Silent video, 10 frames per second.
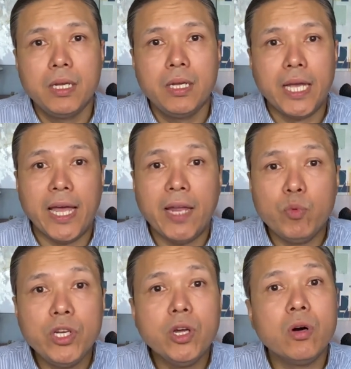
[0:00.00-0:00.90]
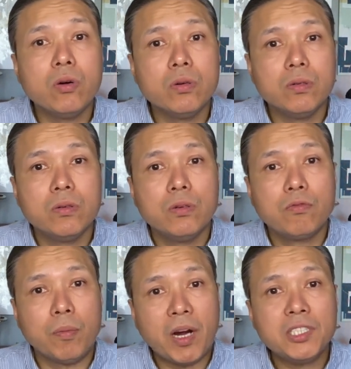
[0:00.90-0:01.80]
And we know
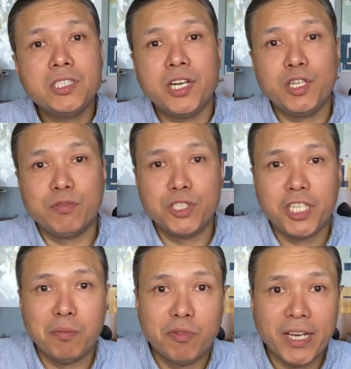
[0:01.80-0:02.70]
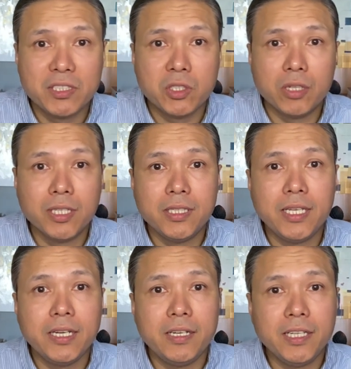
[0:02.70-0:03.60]
from our study of the shape of hexagon that
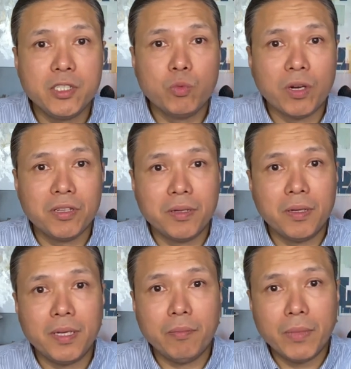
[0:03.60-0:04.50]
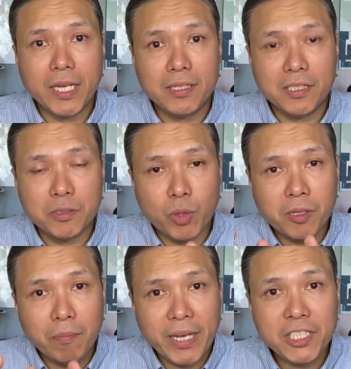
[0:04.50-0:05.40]
it's one of
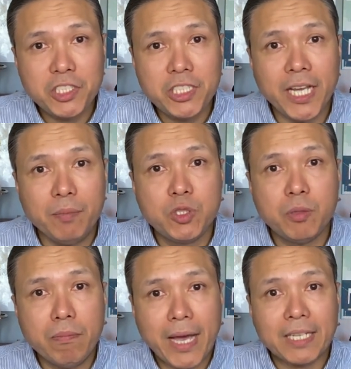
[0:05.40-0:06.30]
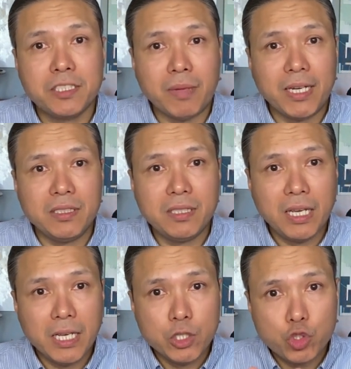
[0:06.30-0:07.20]
the best shapes to maximize
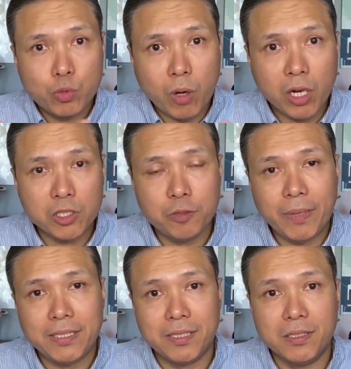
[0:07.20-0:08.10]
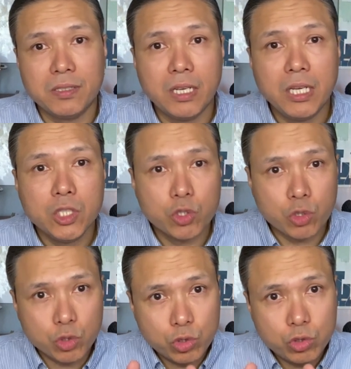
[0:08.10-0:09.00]
small spaces. So
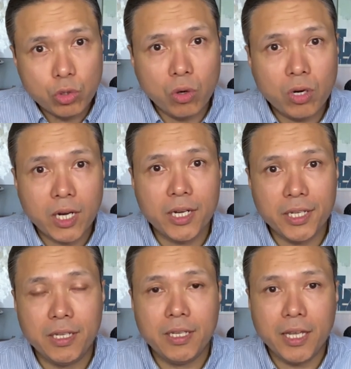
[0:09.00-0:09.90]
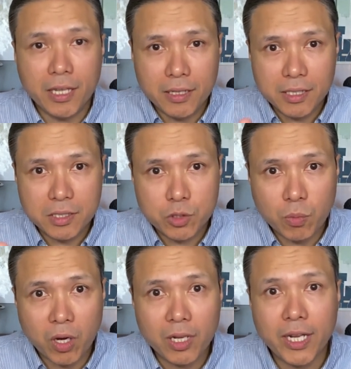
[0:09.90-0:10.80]
to store honey in this
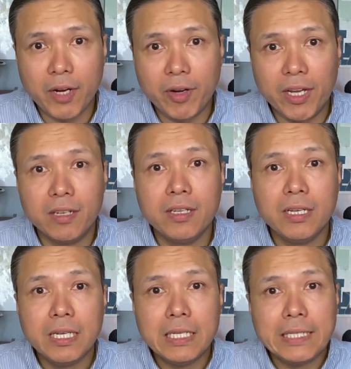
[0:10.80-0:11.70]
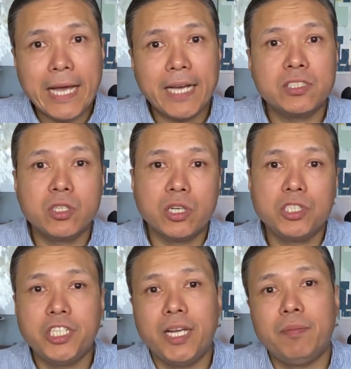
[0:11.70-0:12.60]
small area, the hexagon
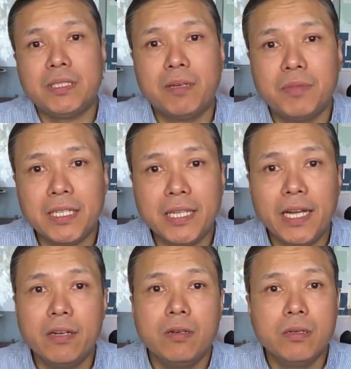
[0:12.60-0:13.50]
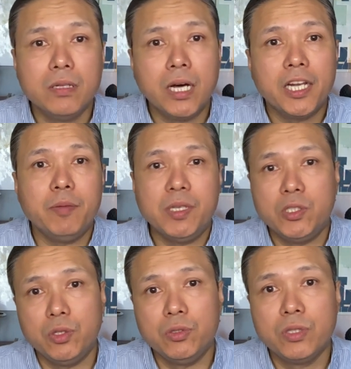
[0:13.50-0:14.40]
shape is something that the
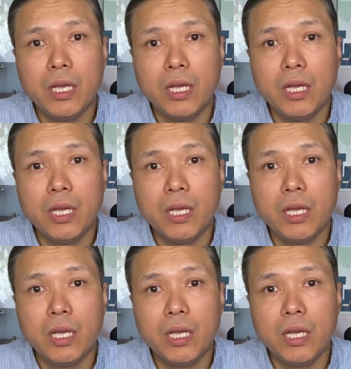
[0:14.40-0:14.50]
honeybees use.